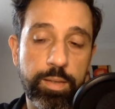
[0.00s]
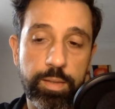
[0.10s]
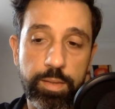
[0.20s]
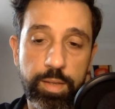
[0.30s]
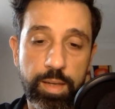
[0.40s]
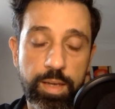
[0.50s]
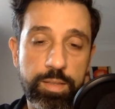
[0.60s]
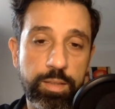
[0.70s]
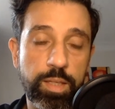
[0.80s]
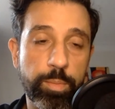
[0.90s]
they are
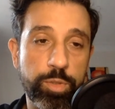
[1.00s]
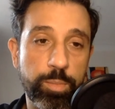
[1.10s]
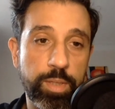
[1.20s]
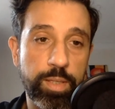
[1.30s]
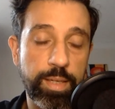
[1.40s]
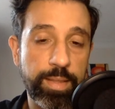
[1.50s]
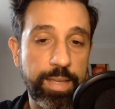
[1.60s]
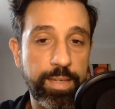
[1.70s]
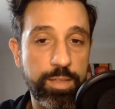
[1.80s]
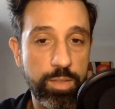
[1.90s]
still hemorrhaging money, and
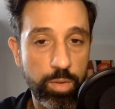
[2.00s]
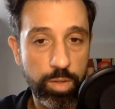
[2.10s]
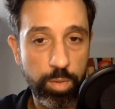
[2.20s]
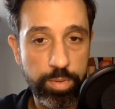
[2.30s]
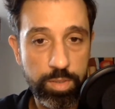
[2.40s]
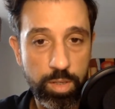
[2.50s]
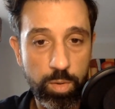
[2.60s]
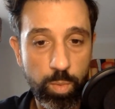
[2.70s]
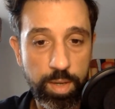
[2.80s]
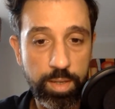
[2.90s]
that is not going to go
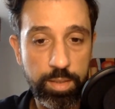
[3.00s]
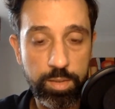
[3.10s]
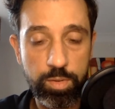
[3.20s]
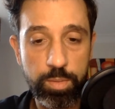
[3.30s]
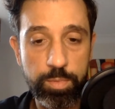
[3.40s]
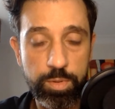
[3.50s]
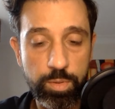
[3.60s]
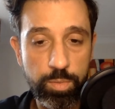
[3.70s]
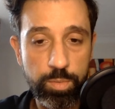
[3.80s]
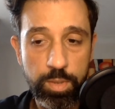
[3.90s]
away anytime
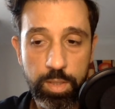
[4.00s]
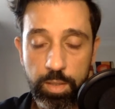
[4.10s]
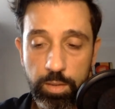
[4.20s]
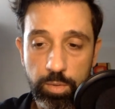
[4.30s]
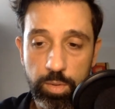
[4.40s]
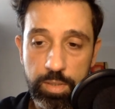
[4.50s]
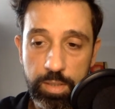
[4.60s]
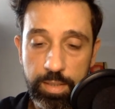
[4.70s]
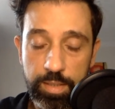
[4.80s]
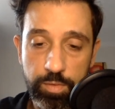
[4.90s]
soon, not
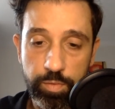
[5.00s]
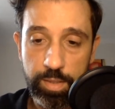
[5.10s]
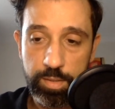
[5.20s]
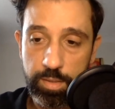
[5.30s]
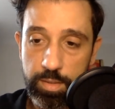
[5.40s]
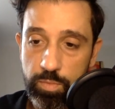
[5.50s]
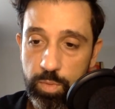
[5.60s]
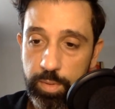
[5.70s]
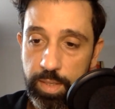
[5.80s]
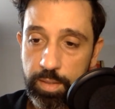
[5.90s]
until at least vaccines are
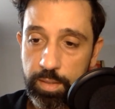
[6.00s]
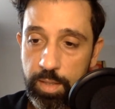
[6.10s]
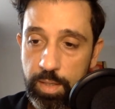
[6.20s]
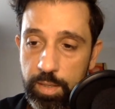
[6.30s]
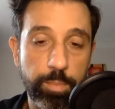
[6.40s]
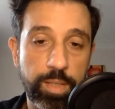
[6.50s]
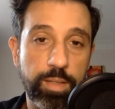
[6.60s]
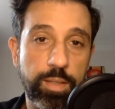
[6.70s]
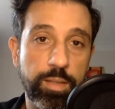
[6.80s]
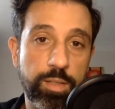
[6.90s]
rolled out. I
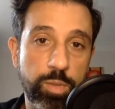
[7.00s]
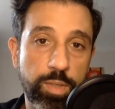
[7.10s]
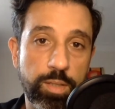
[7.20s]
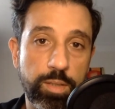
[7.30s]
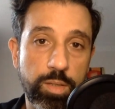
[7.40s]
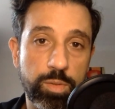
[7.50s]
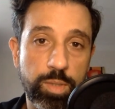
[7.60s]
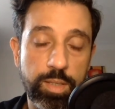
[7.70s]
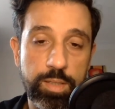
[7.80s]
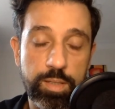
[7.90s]
mean, they're doing it. They're not doing
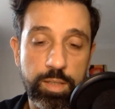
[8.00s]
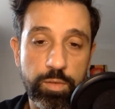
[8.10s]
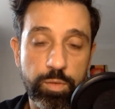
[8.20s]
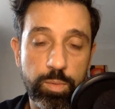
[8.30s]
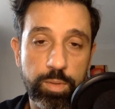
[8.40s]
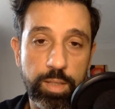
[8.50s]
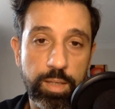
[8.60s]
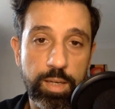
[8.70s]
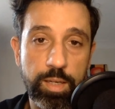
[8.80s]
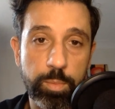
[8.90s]
it because it's their fault. They
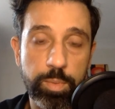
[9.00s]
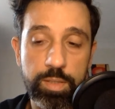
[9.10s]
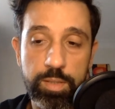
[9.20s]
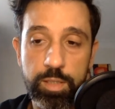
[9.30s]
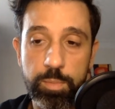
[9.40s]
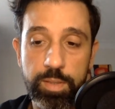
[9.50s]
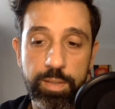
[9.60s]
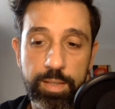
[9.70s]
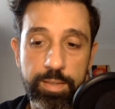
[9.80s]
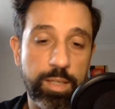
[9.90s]
can't help these things. But
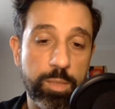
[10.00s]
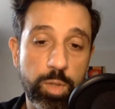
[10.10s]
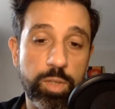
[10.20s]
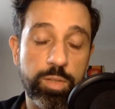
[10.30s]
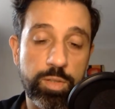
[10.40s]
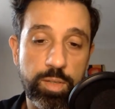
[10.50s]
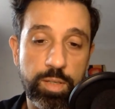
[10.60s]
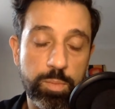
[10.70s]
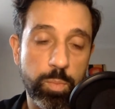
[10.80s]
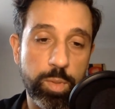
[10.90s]
that's my only concern at
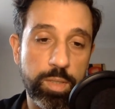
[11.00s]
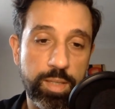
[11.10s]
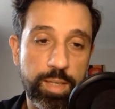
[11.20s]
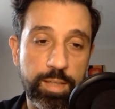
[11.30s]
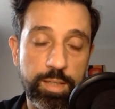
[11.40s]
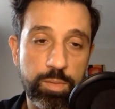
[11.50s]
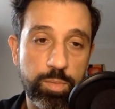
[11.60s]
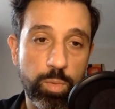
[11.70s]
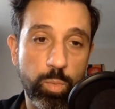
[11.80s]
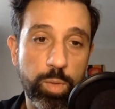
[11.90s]
this point. Is
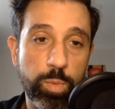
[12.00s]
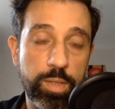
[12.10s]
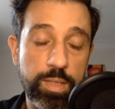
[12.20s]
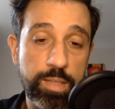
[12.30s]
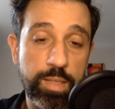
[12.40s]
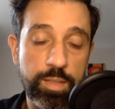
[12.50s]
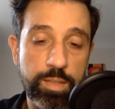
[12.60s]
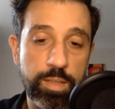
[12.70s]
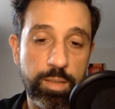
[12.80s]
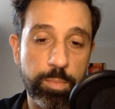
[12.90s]
you know, when are we going to start to
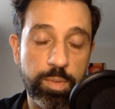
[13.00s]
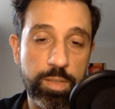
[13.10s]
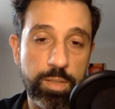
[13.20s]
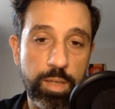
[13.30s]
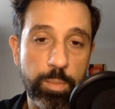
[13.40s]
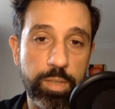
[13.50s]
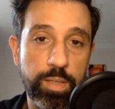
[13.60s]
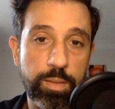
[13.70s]
see this company